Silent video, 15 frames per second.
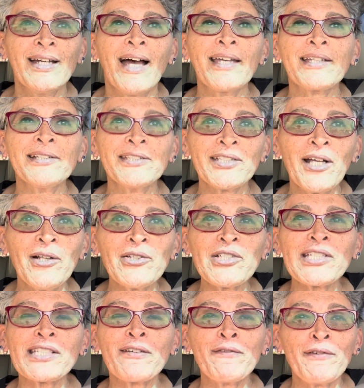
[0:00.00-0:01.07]
I can tell
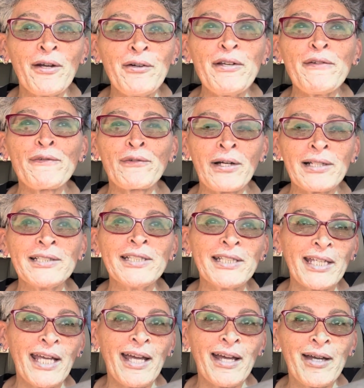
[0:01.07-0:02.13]
she's a very friendly
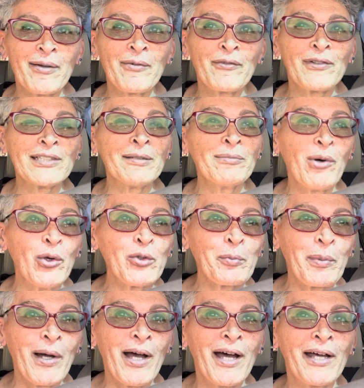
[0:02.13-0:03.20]
cat. For the
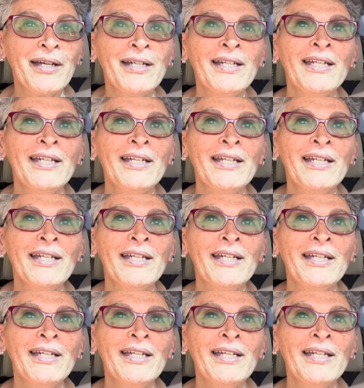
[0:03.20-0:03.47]
most part,